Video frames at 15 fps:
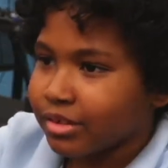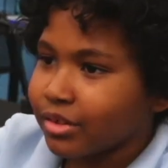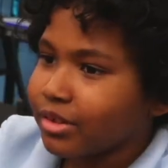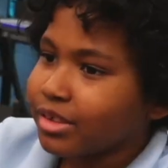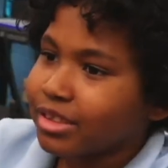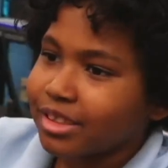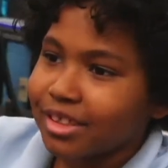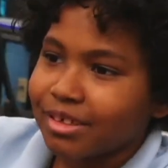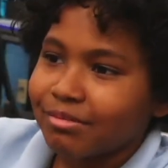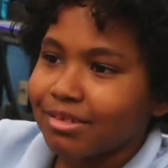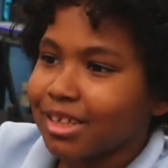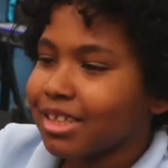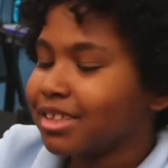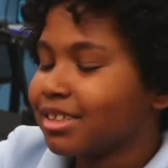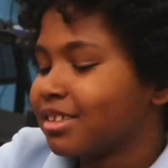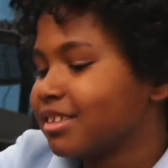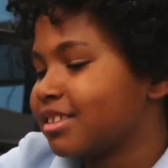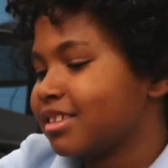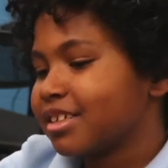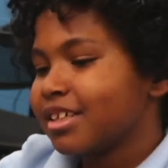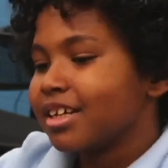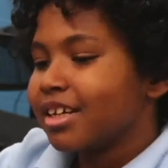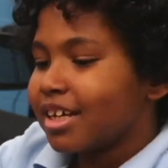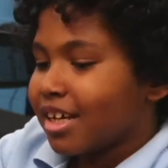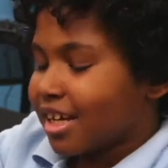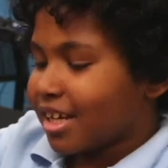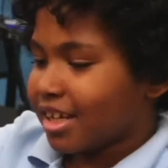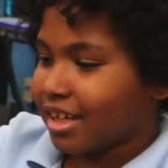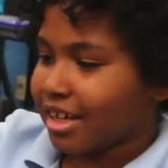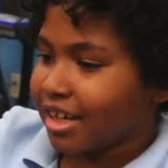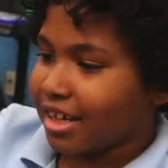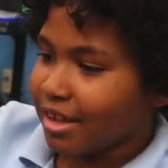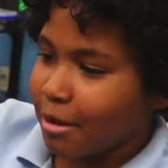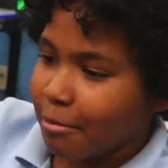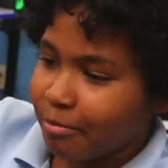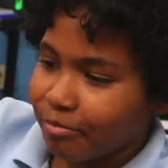going to the places. Yeah.